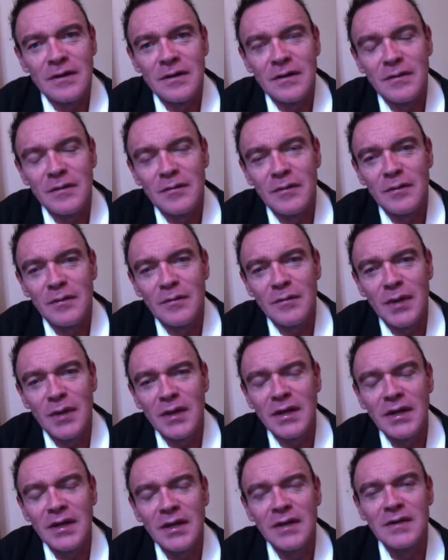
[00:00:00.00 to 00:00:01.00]
Many
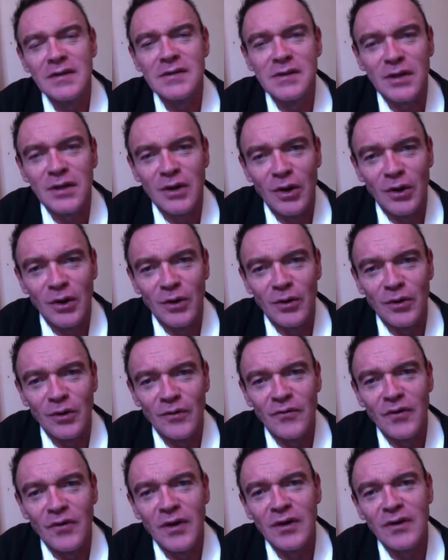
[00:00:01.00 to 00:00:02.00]
years ago, a
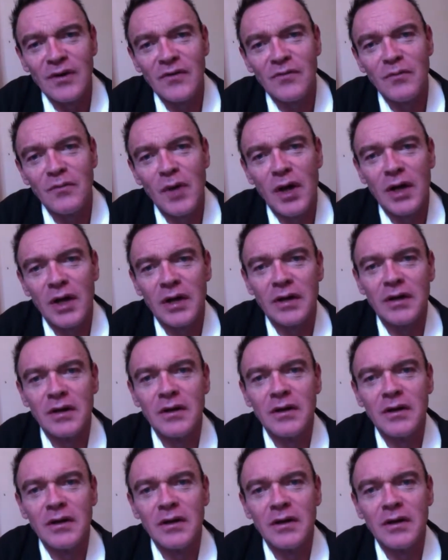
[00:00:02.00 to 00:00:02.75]
friend of mine